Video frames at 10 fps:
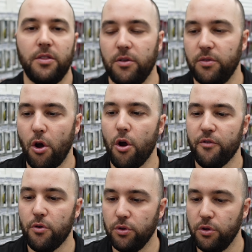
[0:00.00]
the
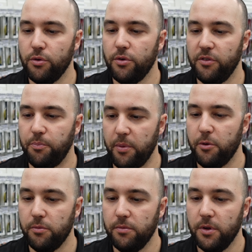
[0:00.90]
overall lure is
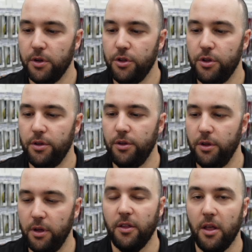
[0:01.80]
built,
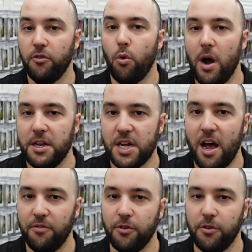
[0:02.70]
it's quite tough